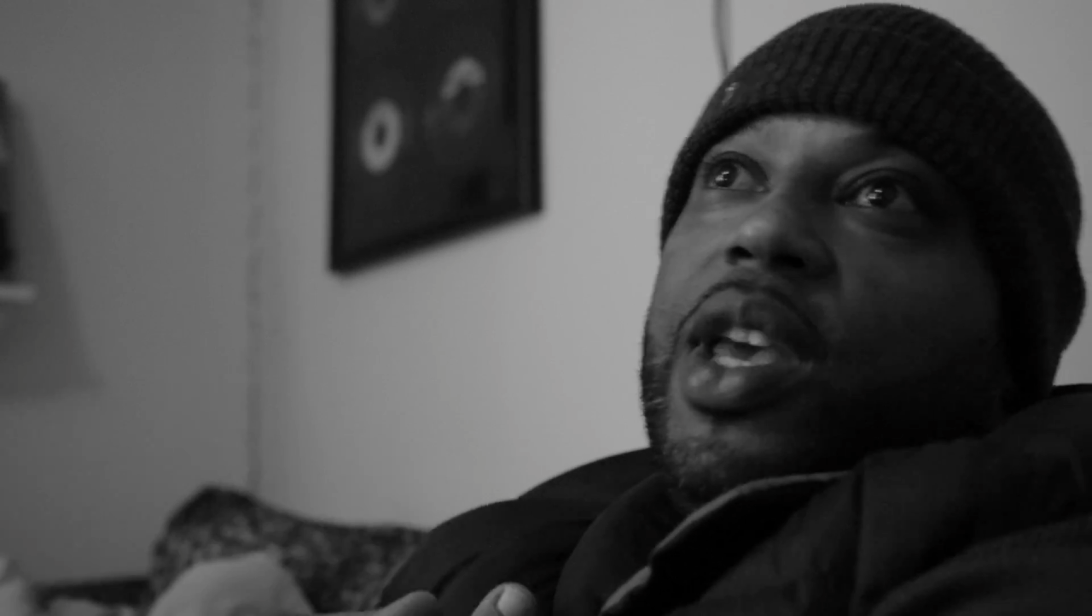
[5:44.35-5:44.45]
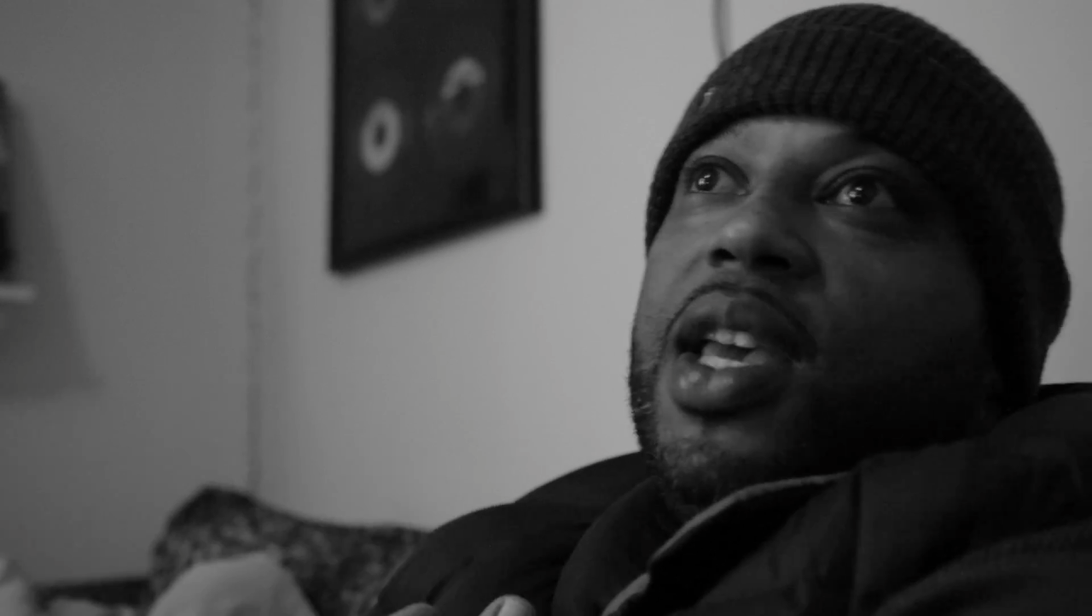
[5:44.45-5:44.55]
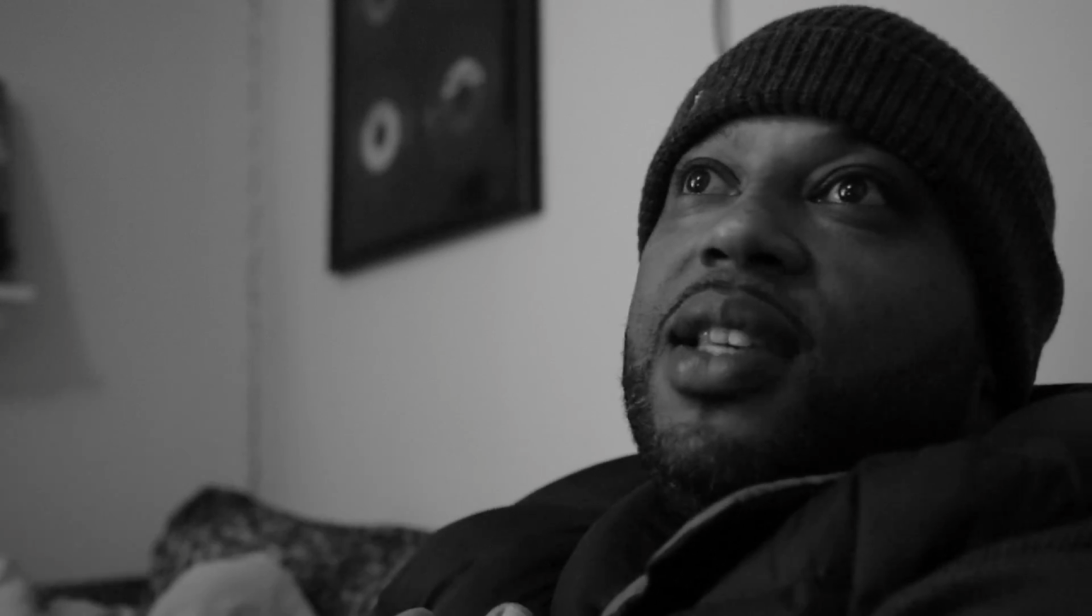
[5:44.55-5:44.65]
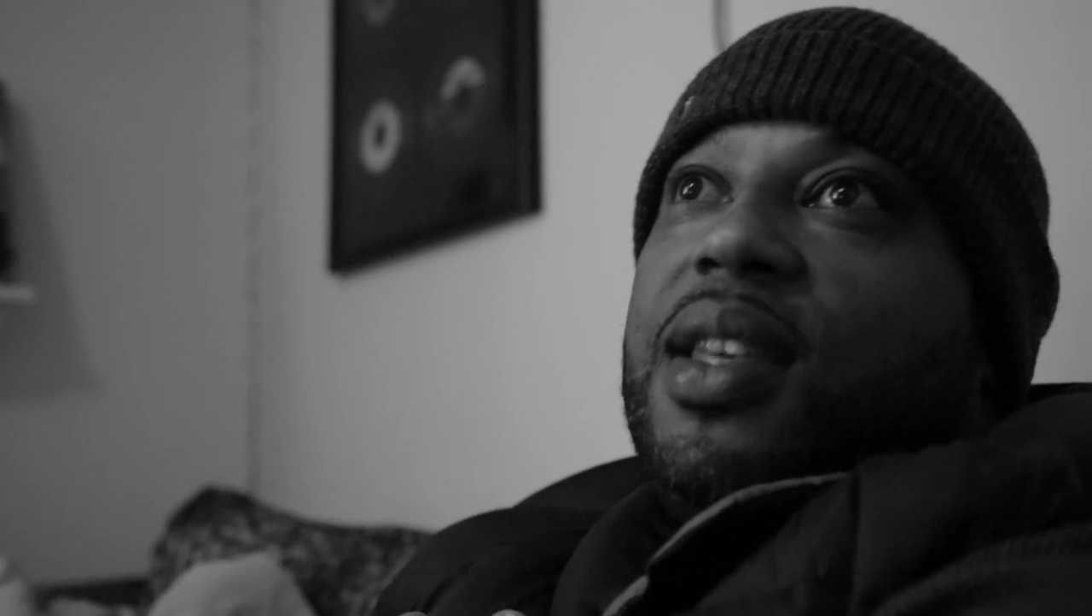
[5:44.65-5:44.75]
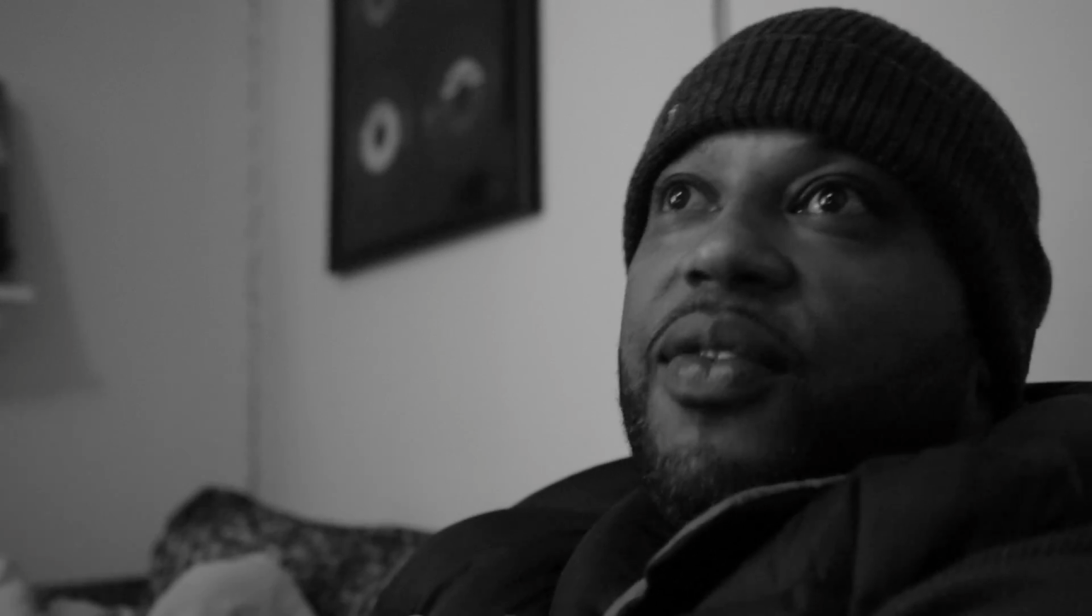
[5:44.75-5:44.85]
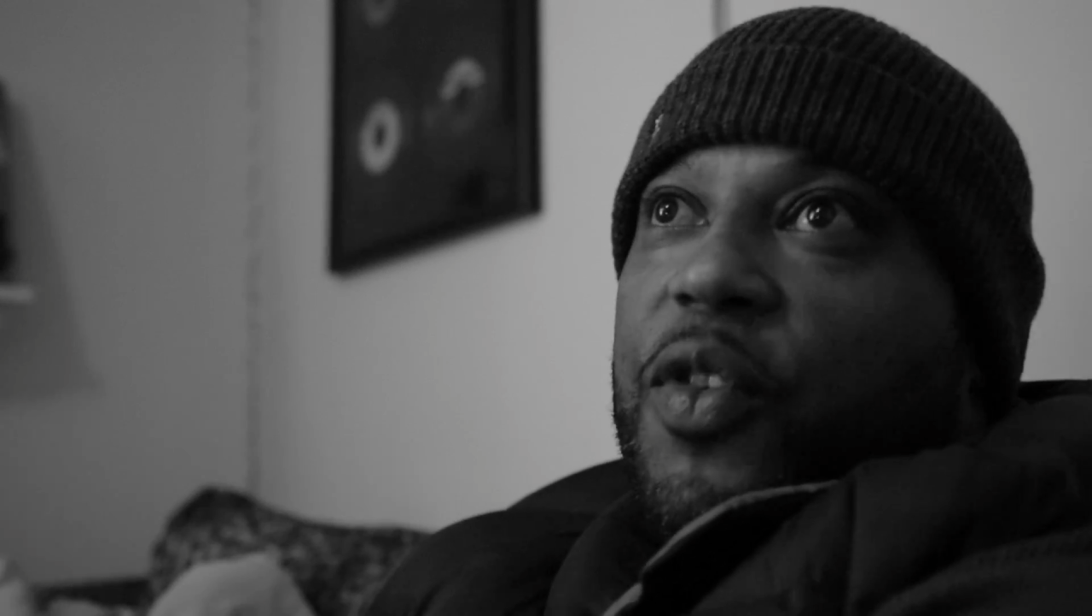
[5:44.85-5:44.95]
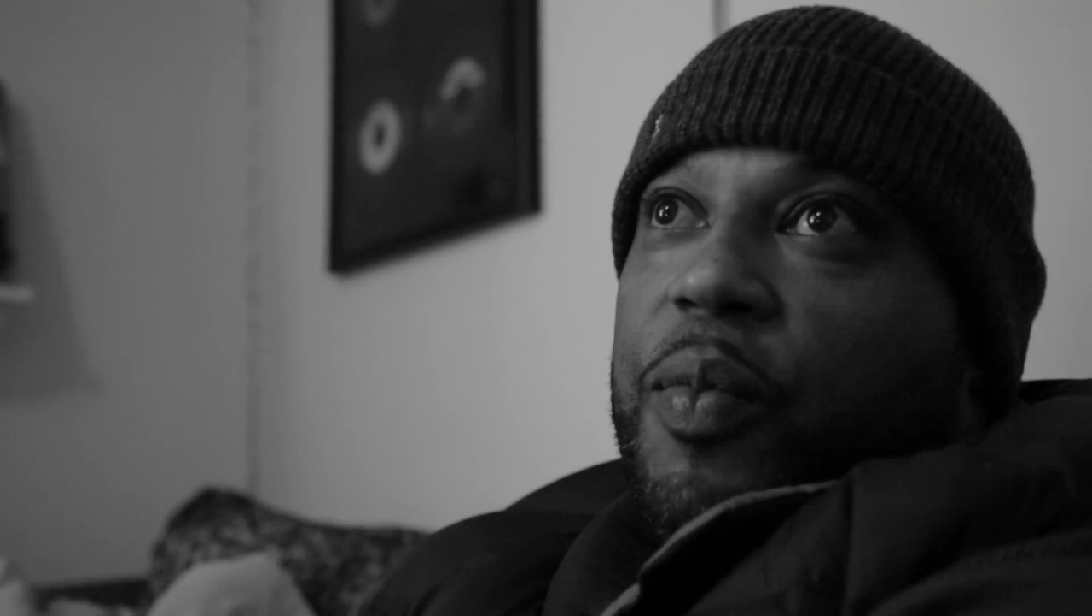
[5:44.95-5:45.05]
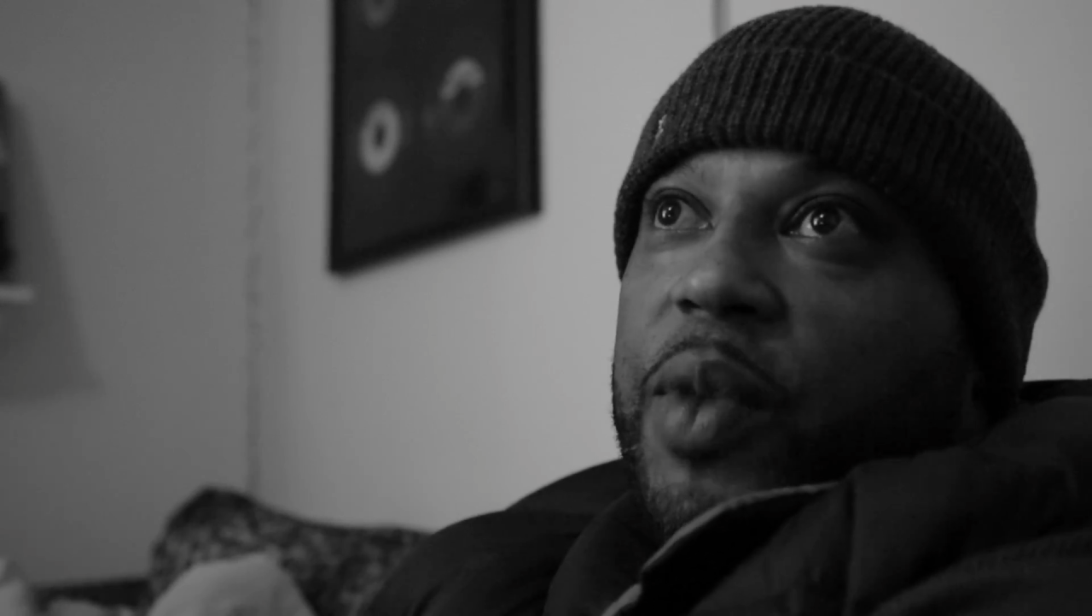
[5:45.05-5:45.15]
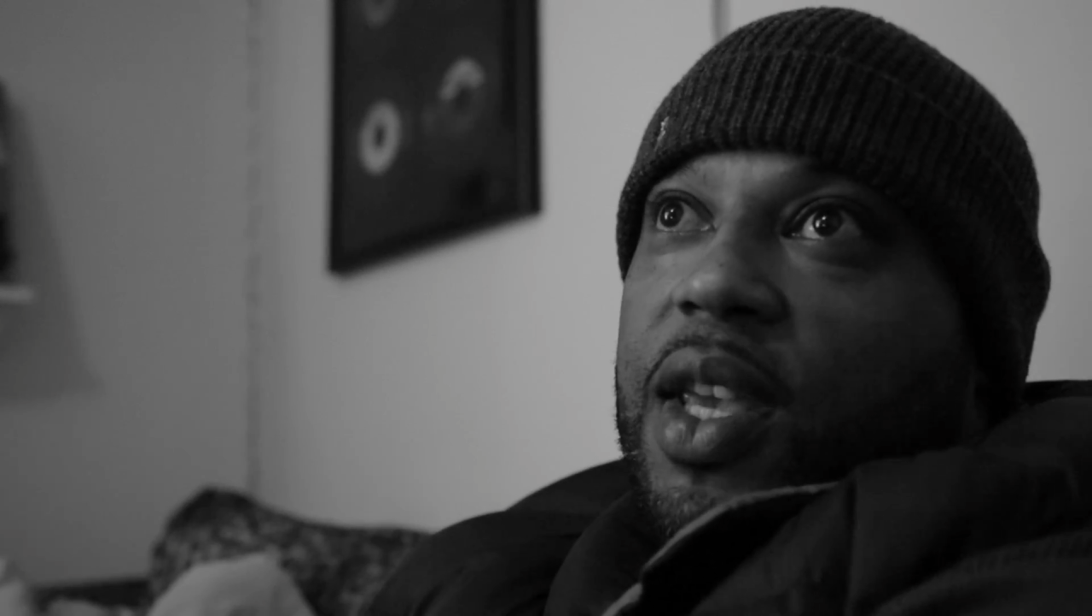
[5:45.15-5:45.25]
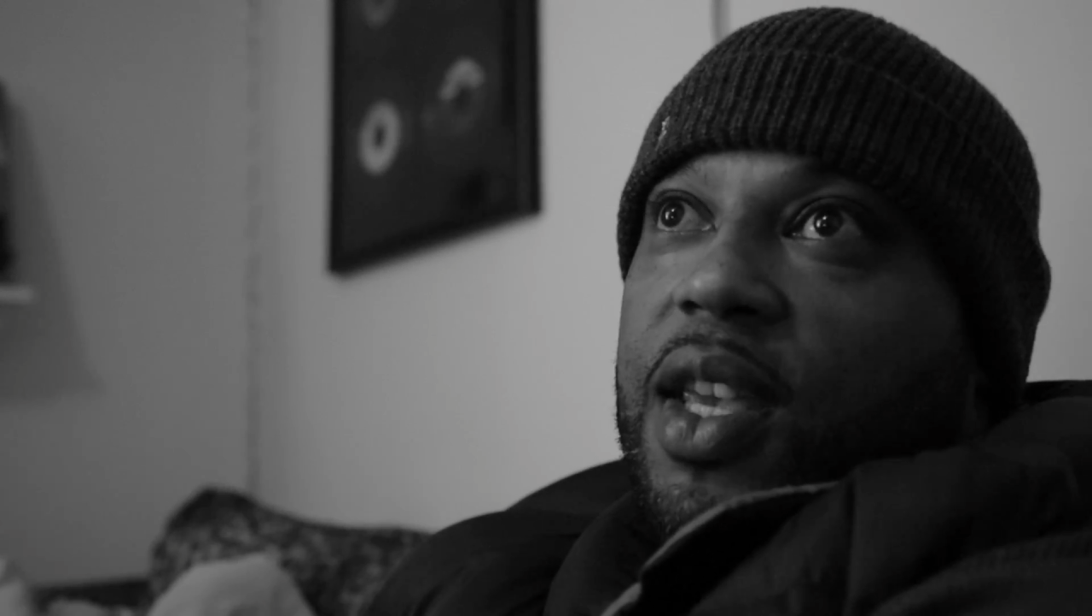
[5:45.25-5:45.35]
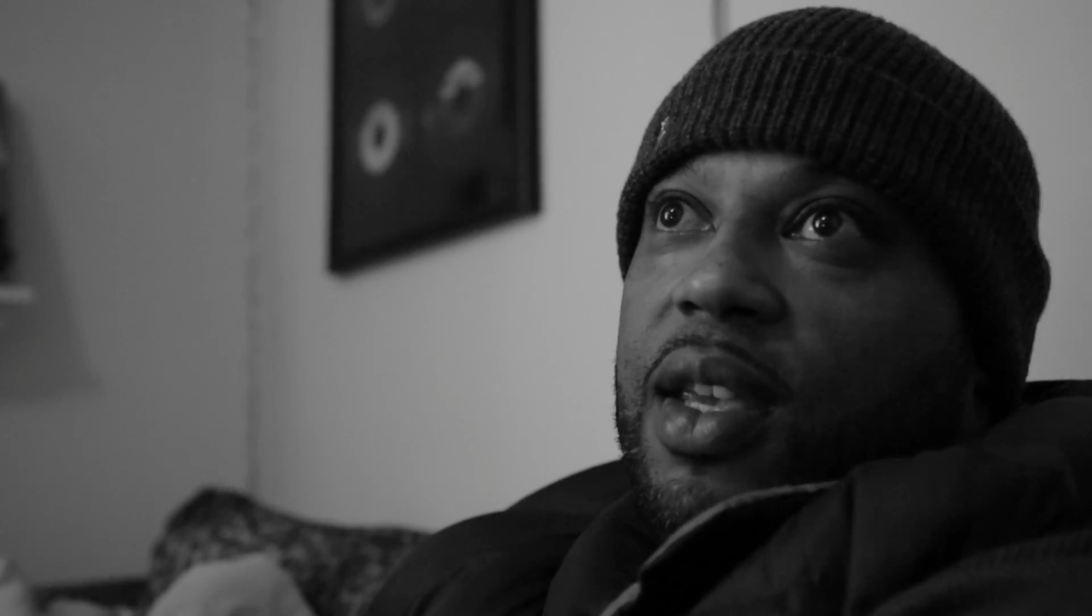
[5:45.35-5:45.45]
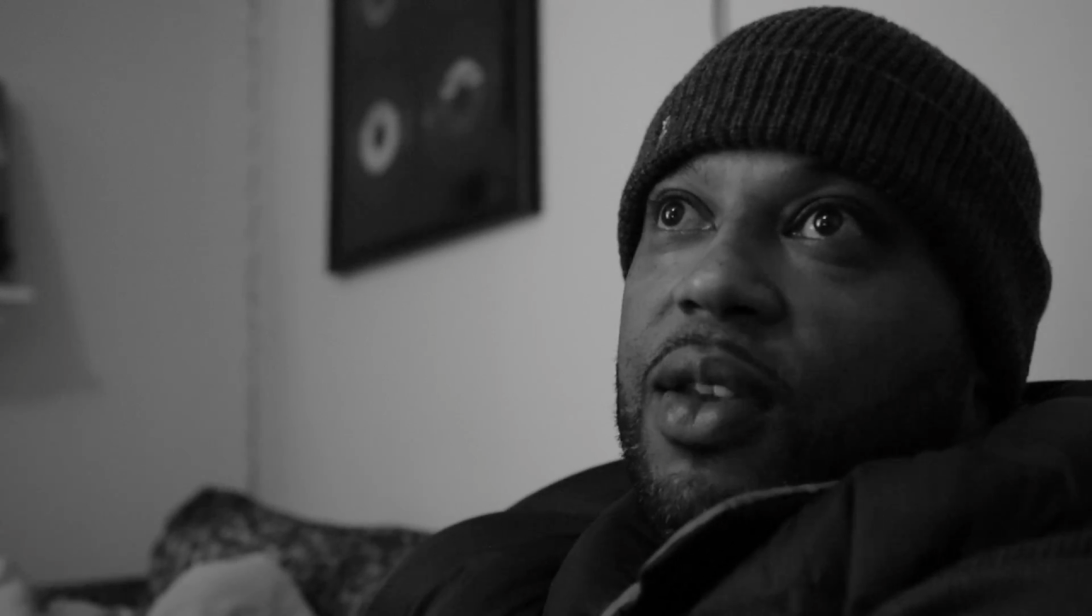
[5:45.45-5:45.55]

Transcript: easy for me.